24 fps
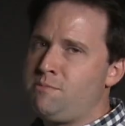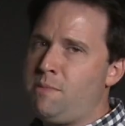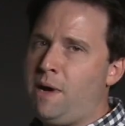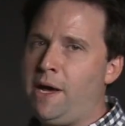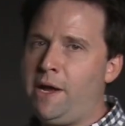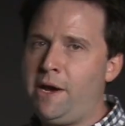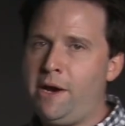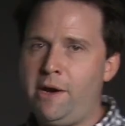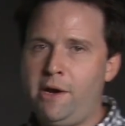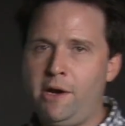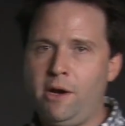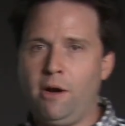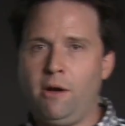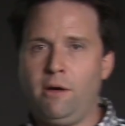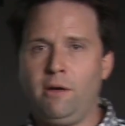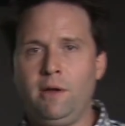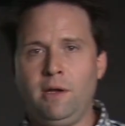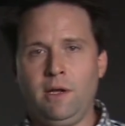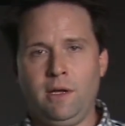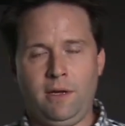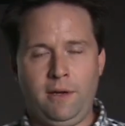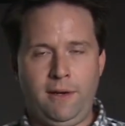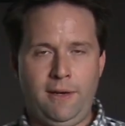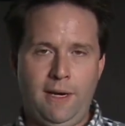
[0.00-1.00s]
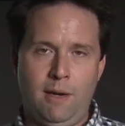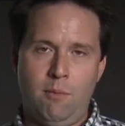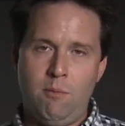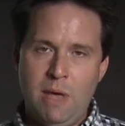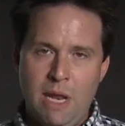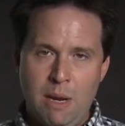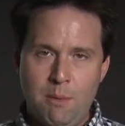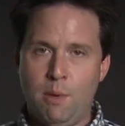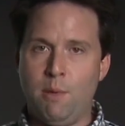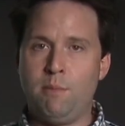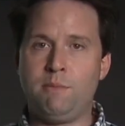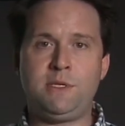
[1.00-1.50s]
monitor. You need a
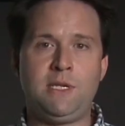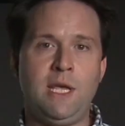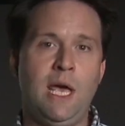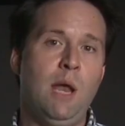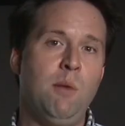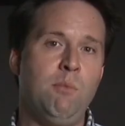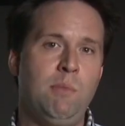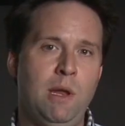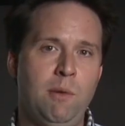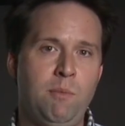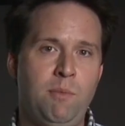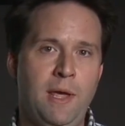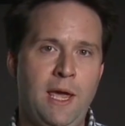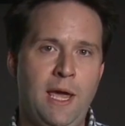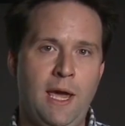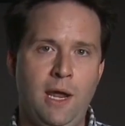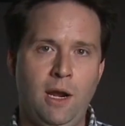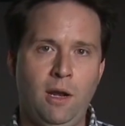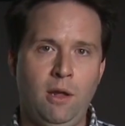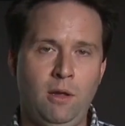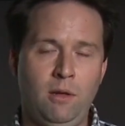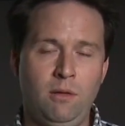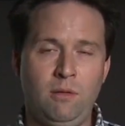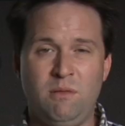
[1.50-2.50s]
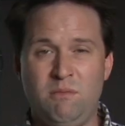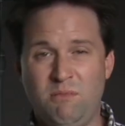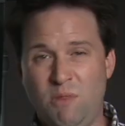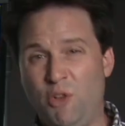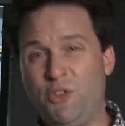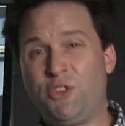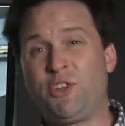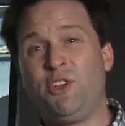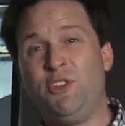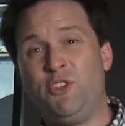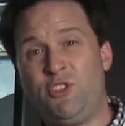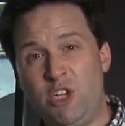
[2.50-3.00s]
minimum 10-bit panel.
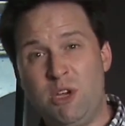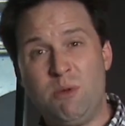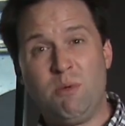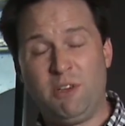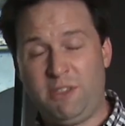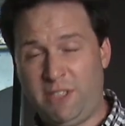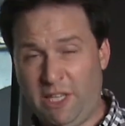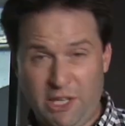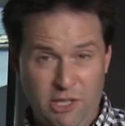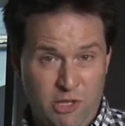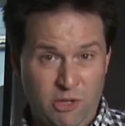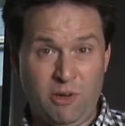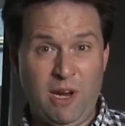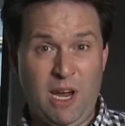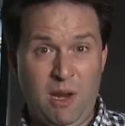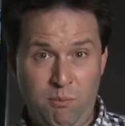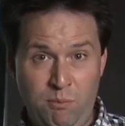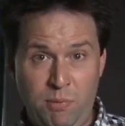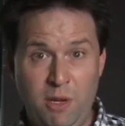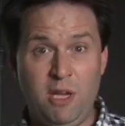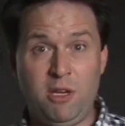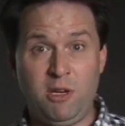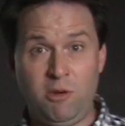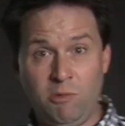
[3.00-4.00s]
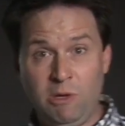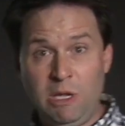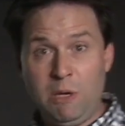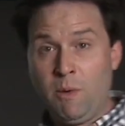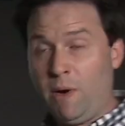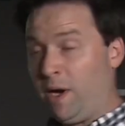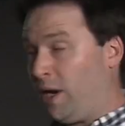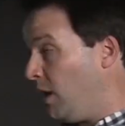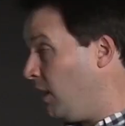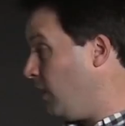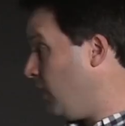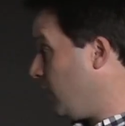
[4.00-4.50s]
Most consumer sets are 8-bit. You really
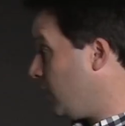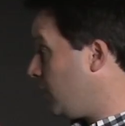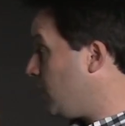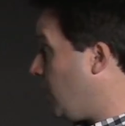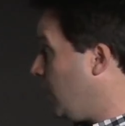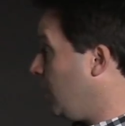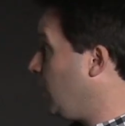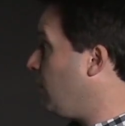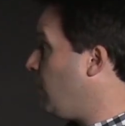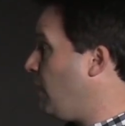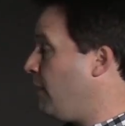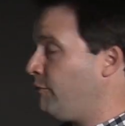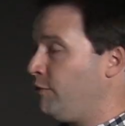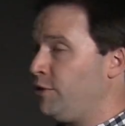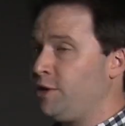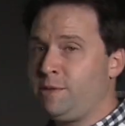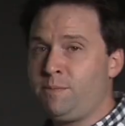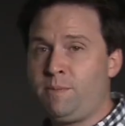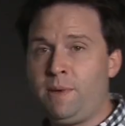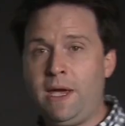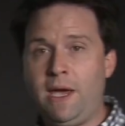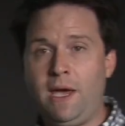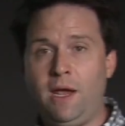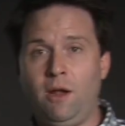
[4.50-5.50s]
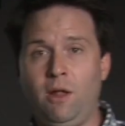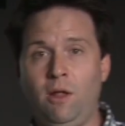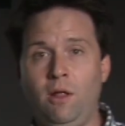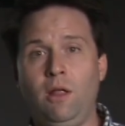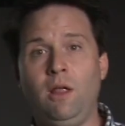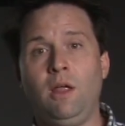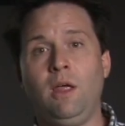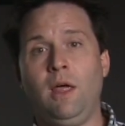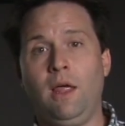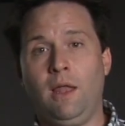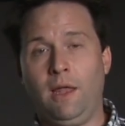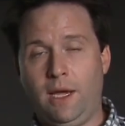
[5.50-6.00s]
want a color reference panel
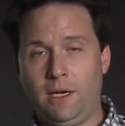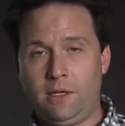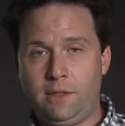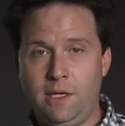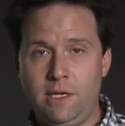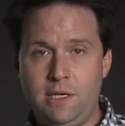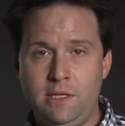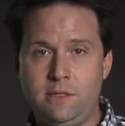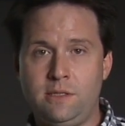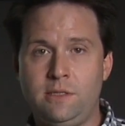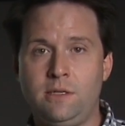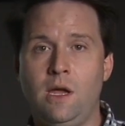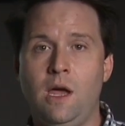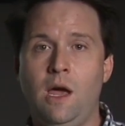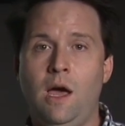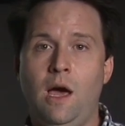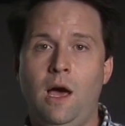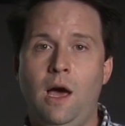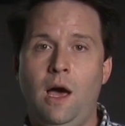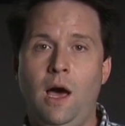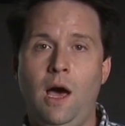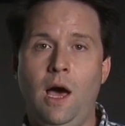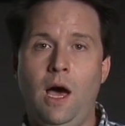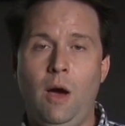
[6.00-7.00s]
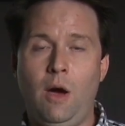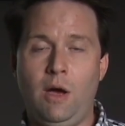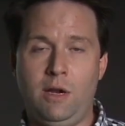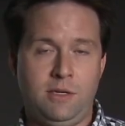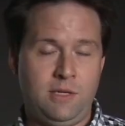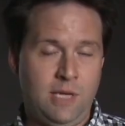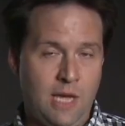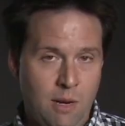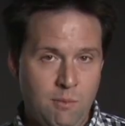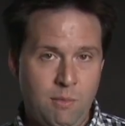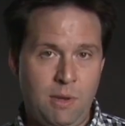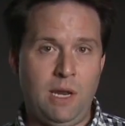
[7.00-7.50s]
like this. Uh,
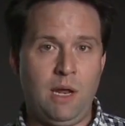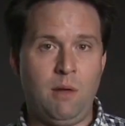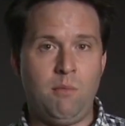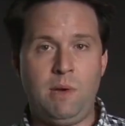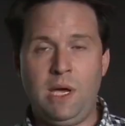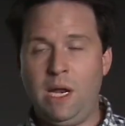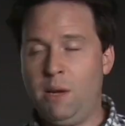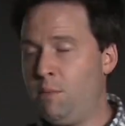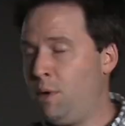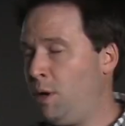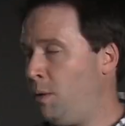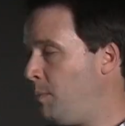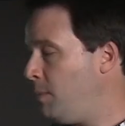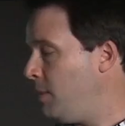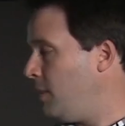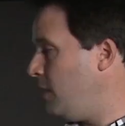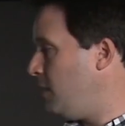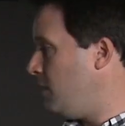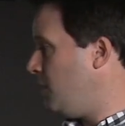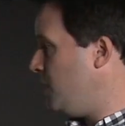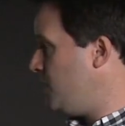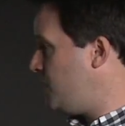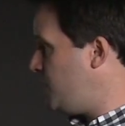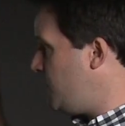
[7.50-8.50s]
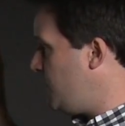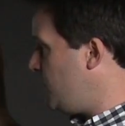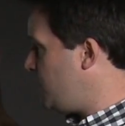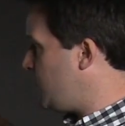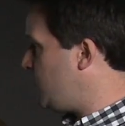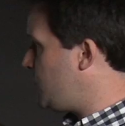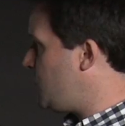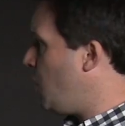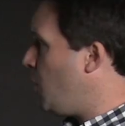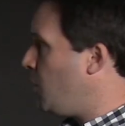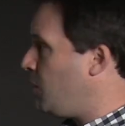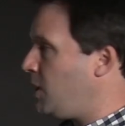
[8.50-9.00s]
10 bit at minimum. This
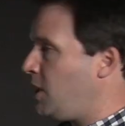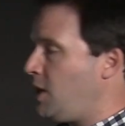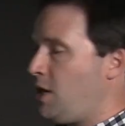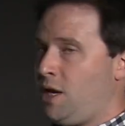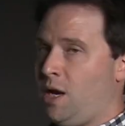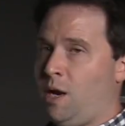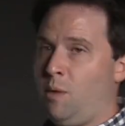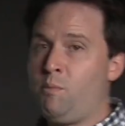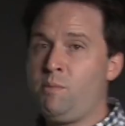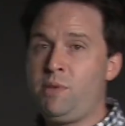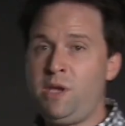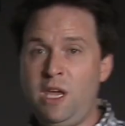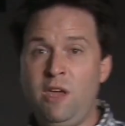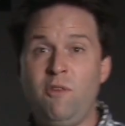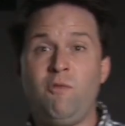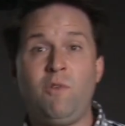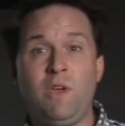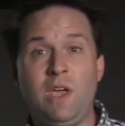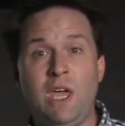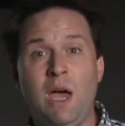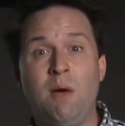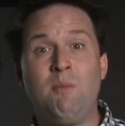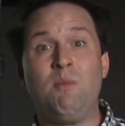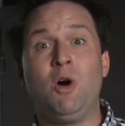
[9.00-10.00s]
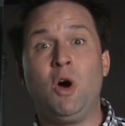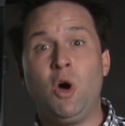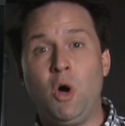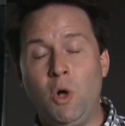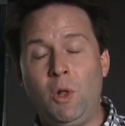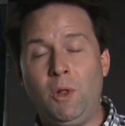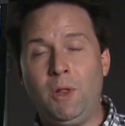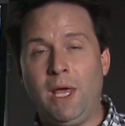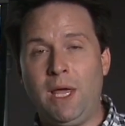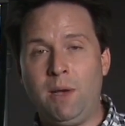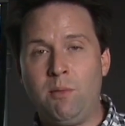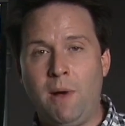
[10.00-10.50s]
is a Sony uh, PVM
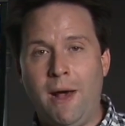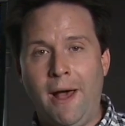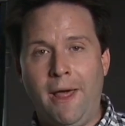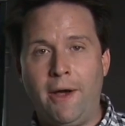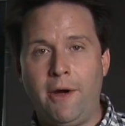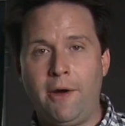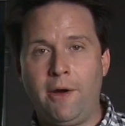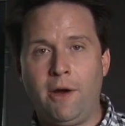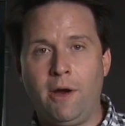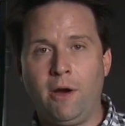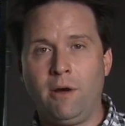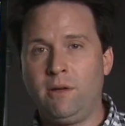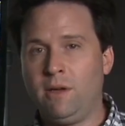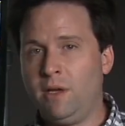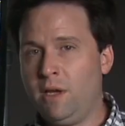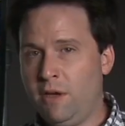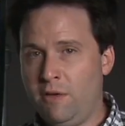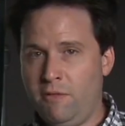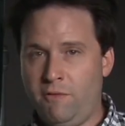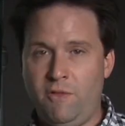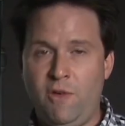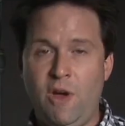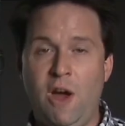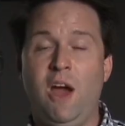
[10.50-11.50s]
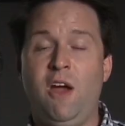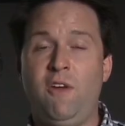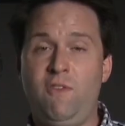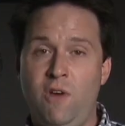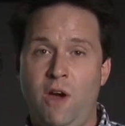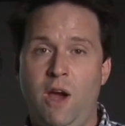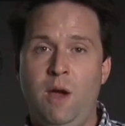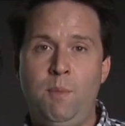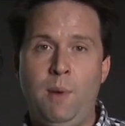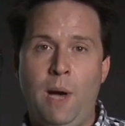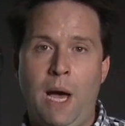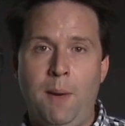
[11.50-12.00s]
OLED monitor, very,
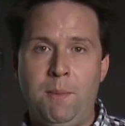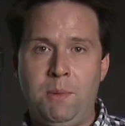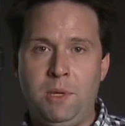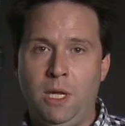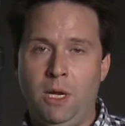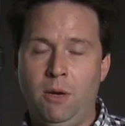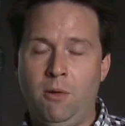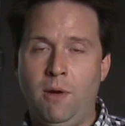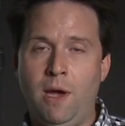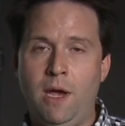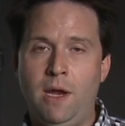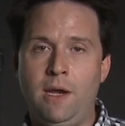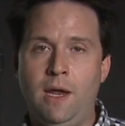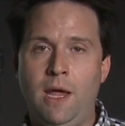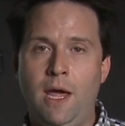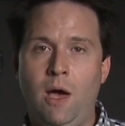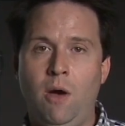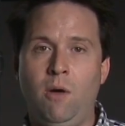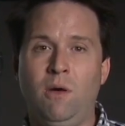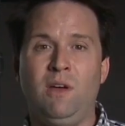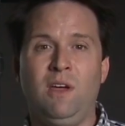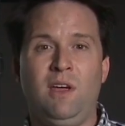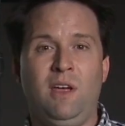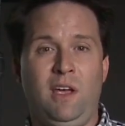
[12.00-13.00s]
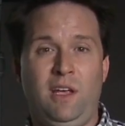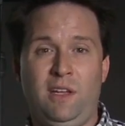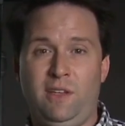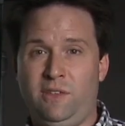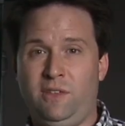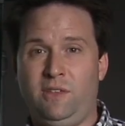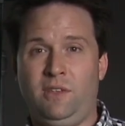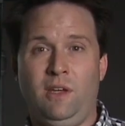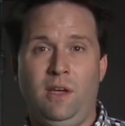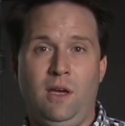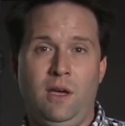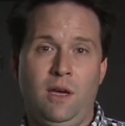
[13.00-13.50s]
very popular right now.
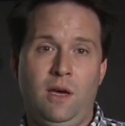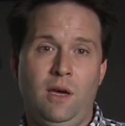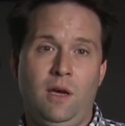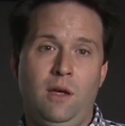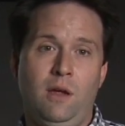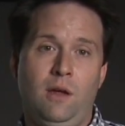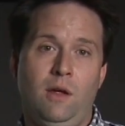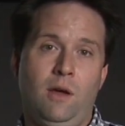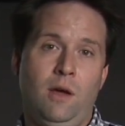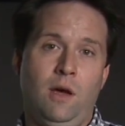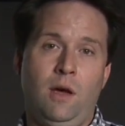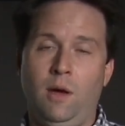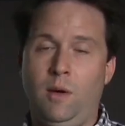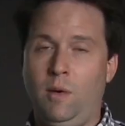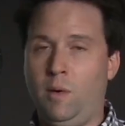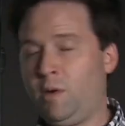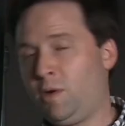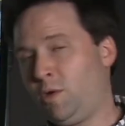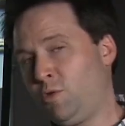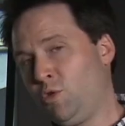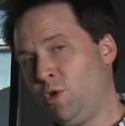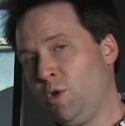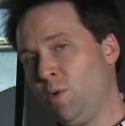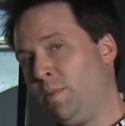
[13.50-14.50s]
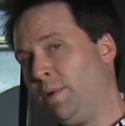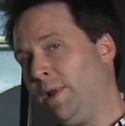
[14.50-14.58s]
It's uh, uh, true